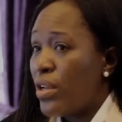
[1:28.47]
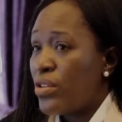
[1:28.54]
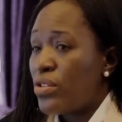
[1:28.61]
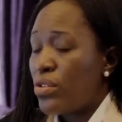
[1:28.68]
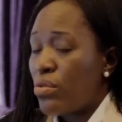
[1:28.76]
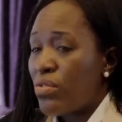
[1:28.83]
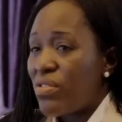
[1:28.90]

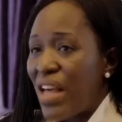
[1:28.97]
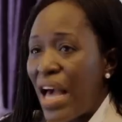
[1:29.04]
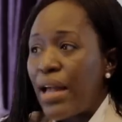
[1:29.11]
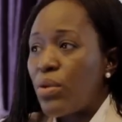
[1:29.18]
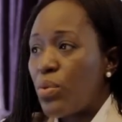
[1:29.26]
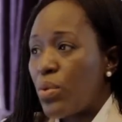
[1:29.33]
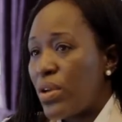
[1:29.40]
So
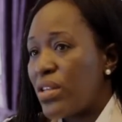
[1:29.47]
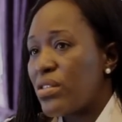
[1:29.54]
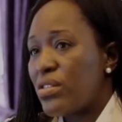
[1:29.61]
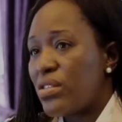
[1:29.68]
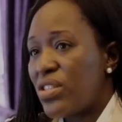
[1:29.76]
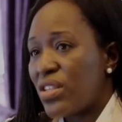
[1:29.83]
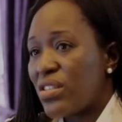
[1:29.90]
that
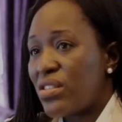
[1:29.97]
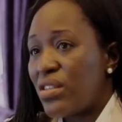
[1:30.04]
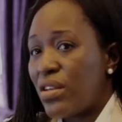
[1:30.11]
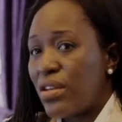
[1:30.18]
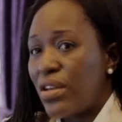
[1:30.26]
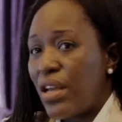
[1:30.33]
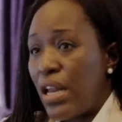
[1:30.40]
was just
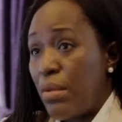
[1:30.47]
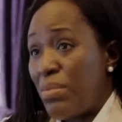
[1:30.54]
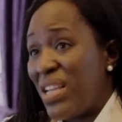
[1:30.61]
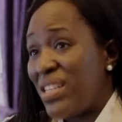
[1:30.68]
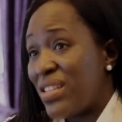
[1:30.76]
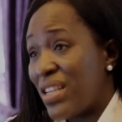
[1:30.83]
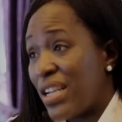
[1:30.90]
a, an
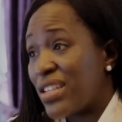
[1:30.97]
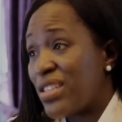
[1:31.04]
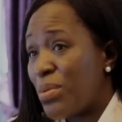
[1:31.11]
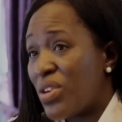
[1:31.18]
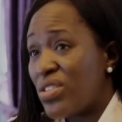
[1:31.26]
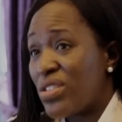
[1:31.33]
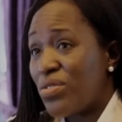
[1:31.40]
amazing
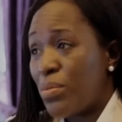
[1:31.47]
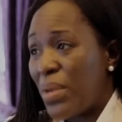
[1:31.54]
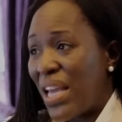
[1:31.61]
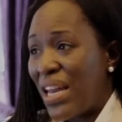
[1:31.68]
experience for me.